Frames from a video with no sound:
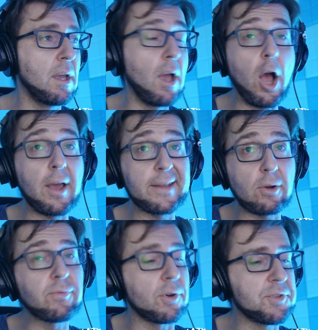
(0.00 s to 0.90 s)
And
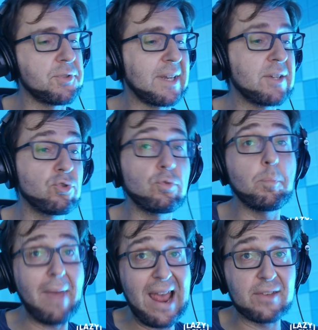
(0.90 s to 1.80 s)
of course, you can do
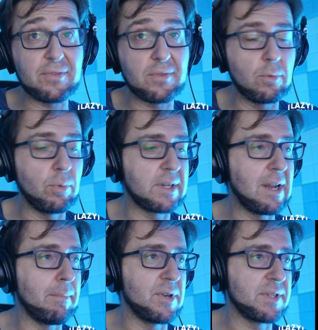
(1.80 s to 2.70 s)
math with
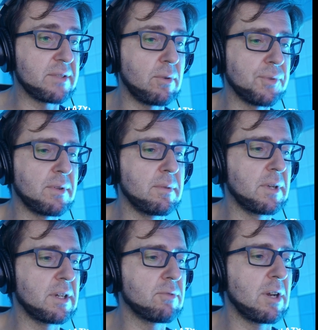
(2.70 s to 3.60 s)
numbers. That's also
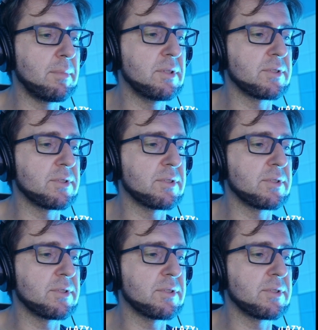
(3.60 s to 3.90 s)
incredible.